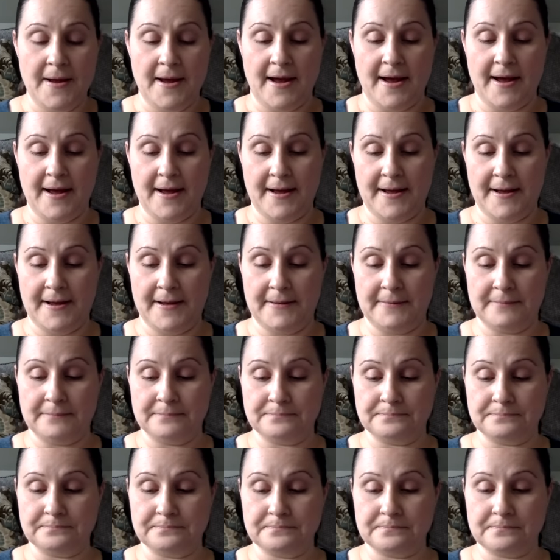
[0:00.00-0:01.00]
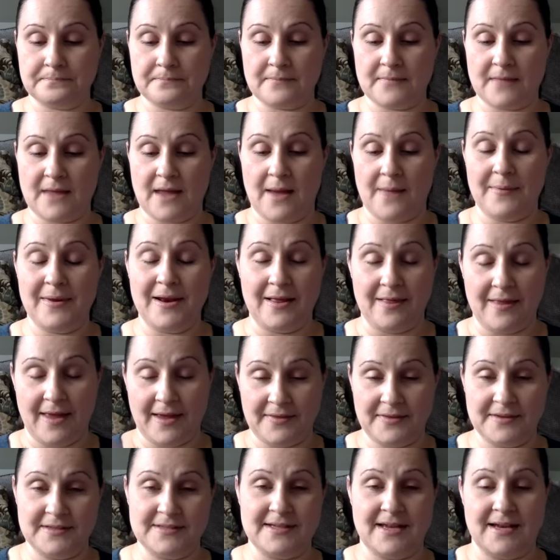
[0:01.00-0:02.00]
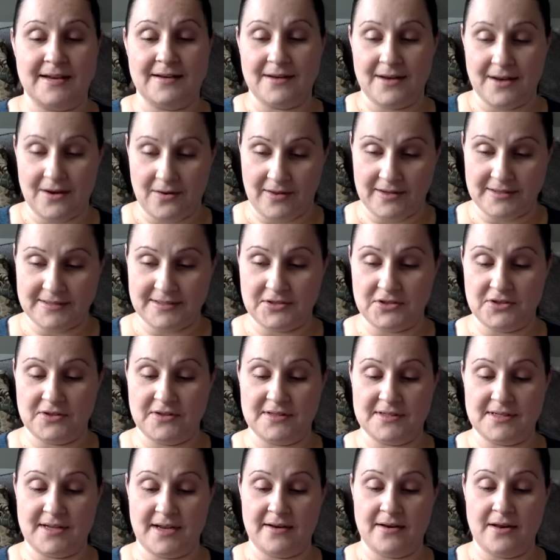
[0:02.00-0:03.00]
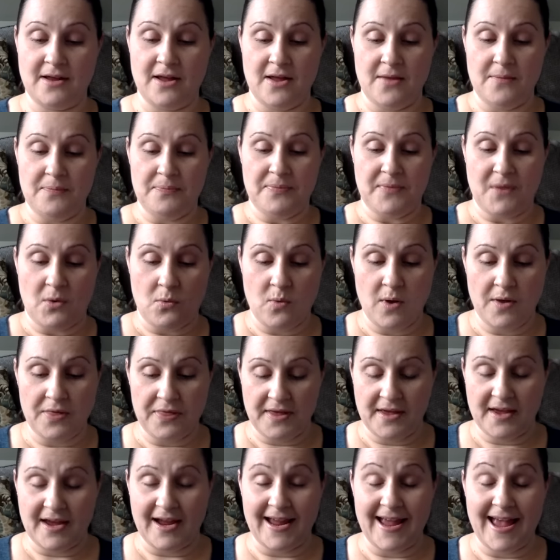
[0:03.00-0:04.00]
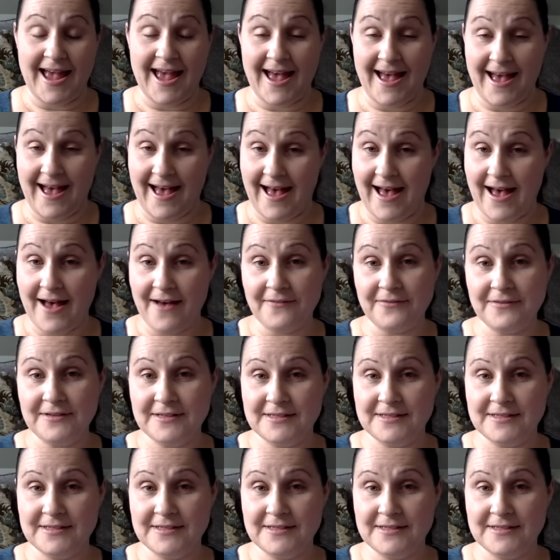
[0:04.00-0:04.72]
I mean, I like the design. I don't like stitching the design. One thing I have